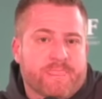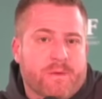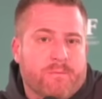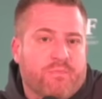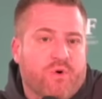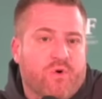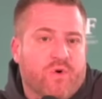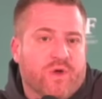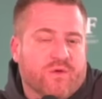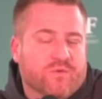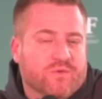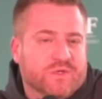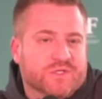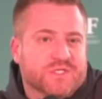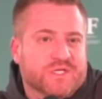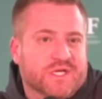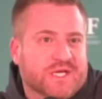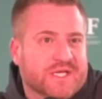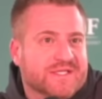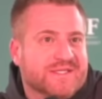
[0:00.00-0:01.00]
point
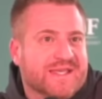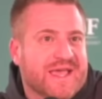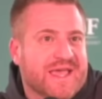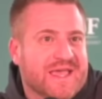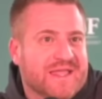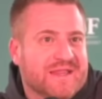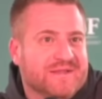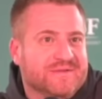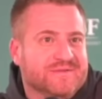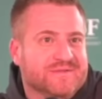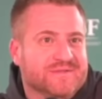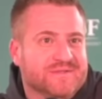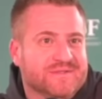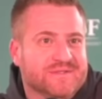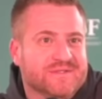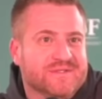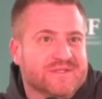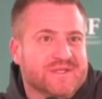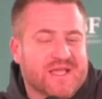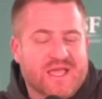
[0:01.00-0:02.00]
was to contain
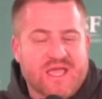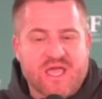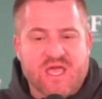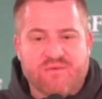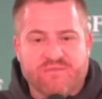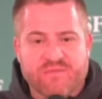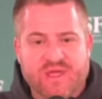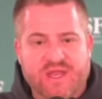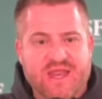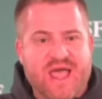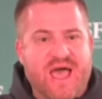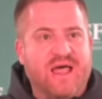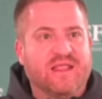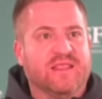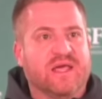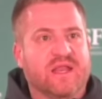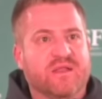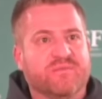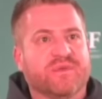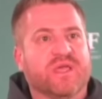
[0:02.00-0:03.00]
him and not
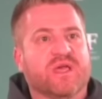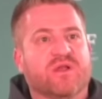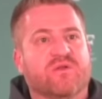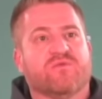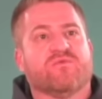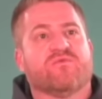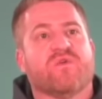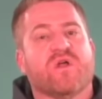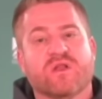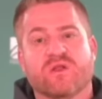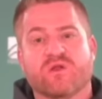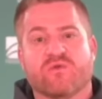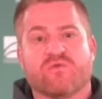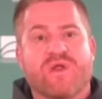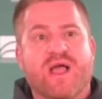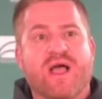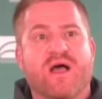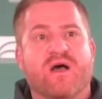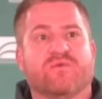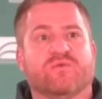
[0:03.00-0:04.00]
let him get it running
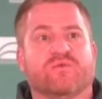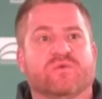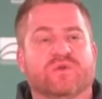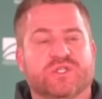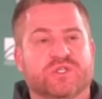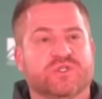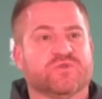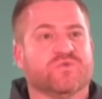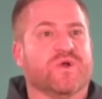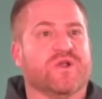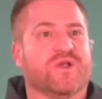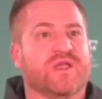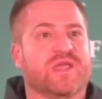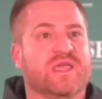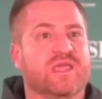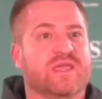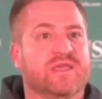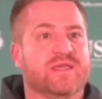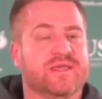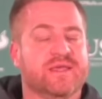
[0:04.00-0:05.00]
around, which is where
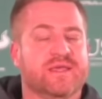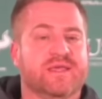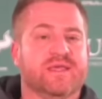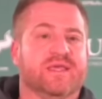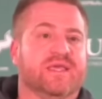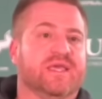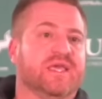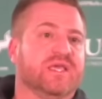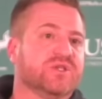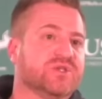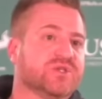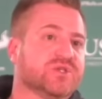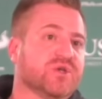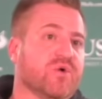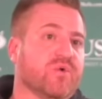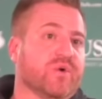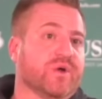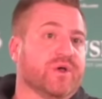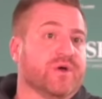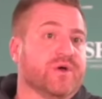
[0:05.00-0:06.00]
he's
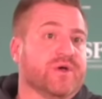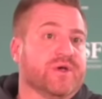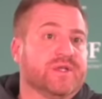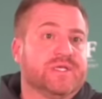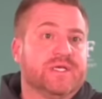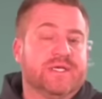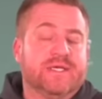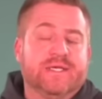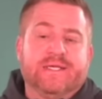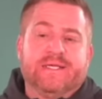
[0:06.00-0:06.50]
so good.